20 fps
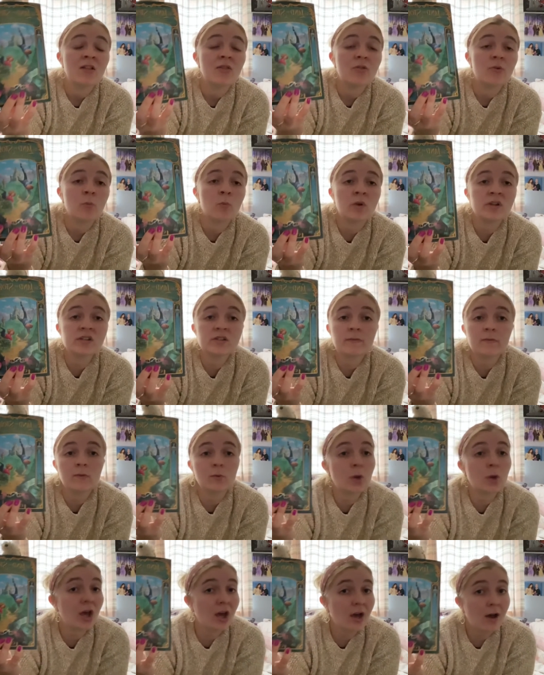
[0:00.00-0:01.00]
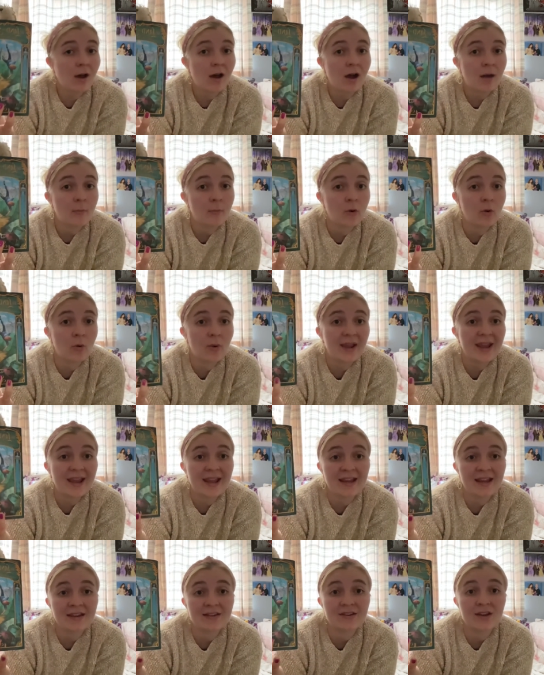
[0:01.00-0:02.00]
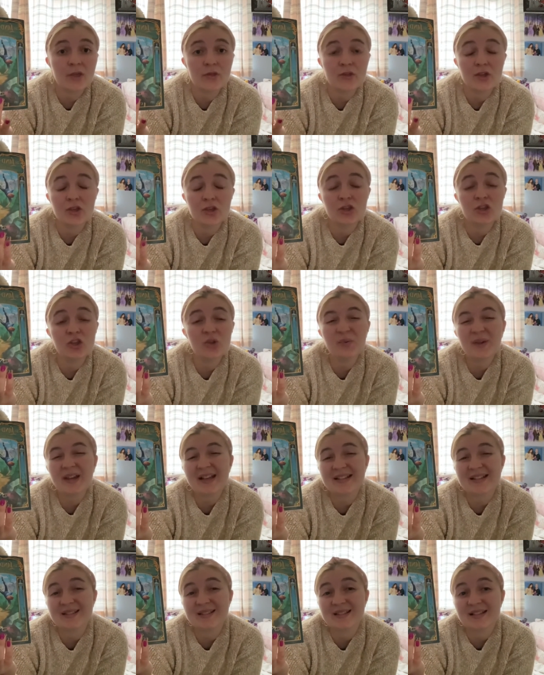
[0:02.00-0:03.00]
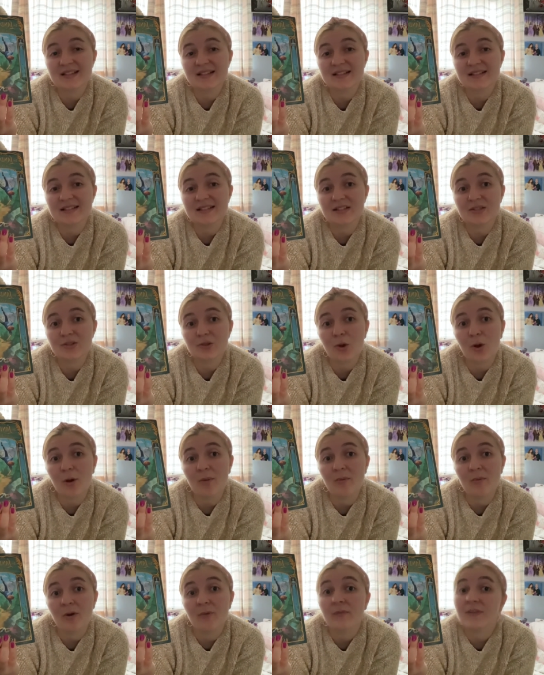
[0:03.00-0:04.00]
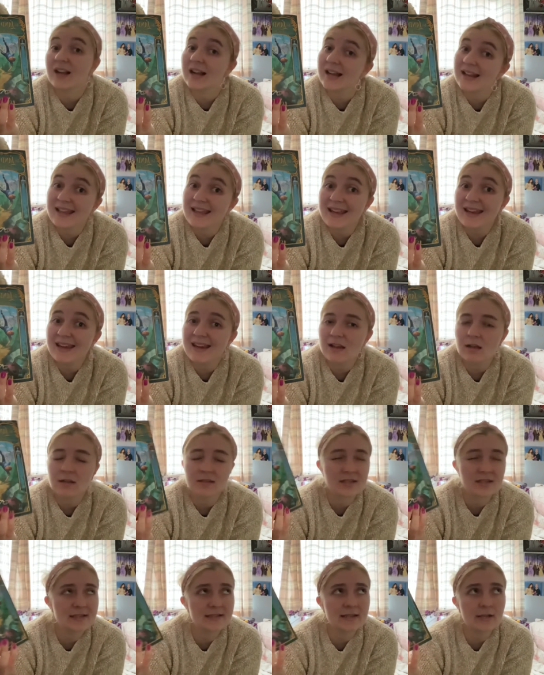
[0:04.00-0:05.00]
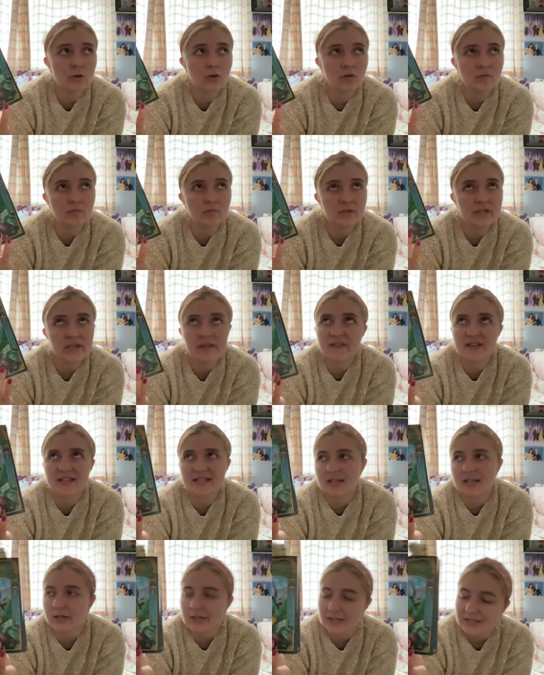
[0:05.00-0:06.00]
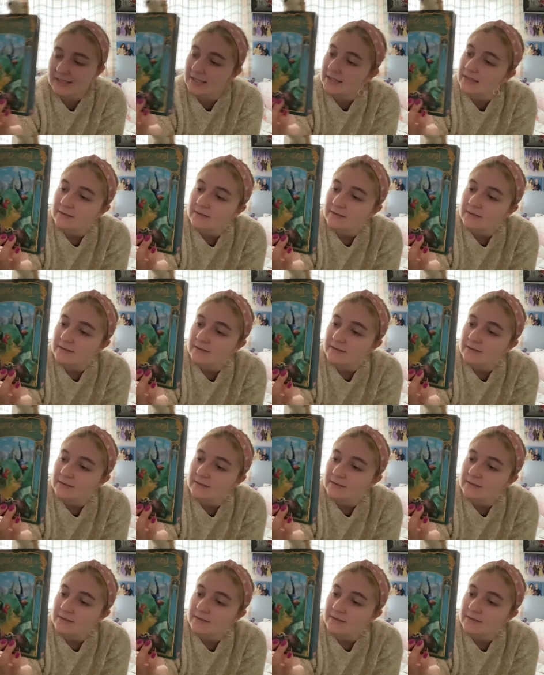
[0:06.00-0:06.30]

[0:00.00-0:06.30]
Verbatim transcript: the wonderful Kurt Hummel in the US sitcom of Glee. sitcom? TV series?